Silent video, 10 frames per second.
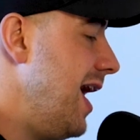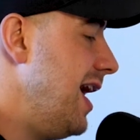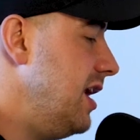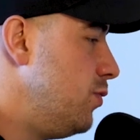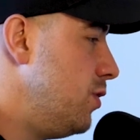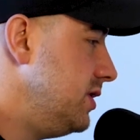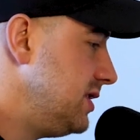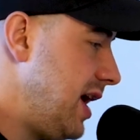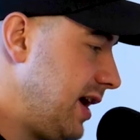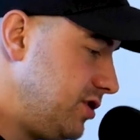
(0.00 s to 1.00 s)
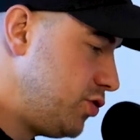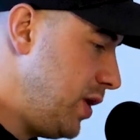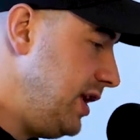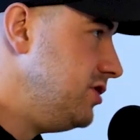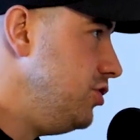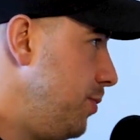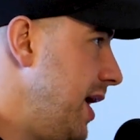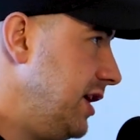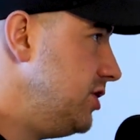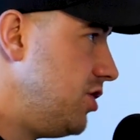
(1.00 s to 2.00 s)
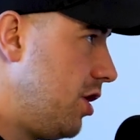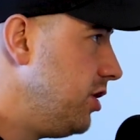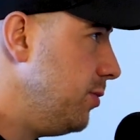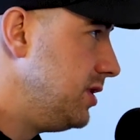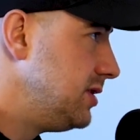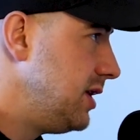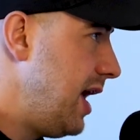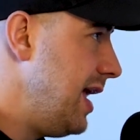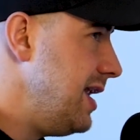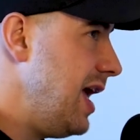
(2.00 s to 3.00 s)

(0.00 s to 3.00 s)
And it was like a 22-page document. And